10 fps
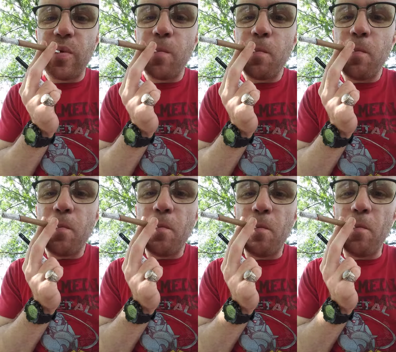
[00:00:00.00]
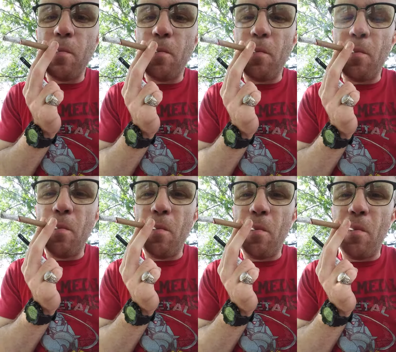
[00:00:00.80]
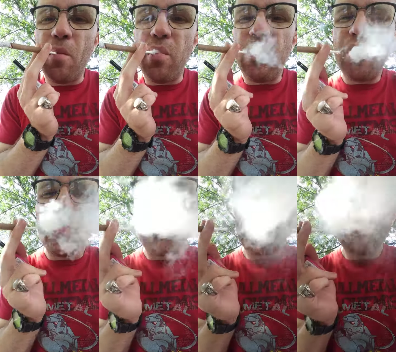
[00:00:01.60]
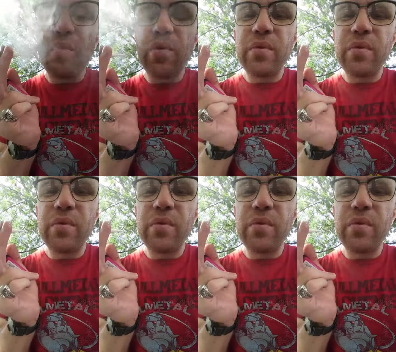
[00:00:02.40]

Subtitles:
(no one is talking)